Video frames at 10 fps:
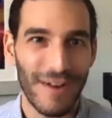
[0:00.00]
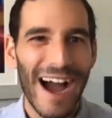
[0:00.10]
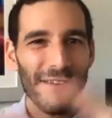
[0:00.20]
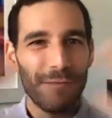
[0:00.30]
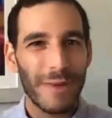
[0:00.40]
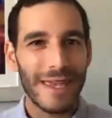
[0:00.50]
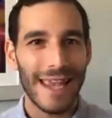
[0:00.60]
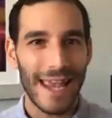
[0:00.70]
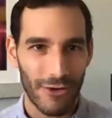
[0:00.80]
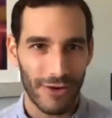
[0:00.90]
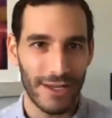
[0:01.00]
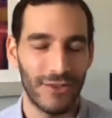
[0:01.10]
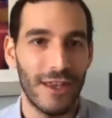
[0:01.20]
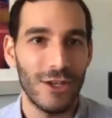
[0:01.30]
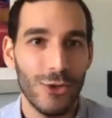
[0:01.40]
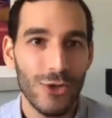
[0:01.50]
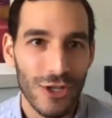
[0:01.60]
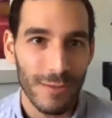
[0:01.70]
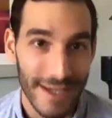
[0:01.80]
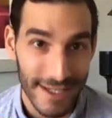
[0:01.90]
5 big areas that you
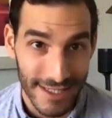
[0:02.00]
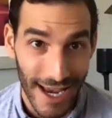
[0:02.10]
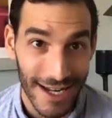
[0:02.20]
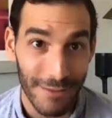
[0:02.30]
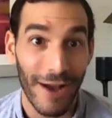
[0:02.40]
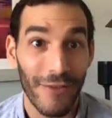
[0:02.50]
should be excited about,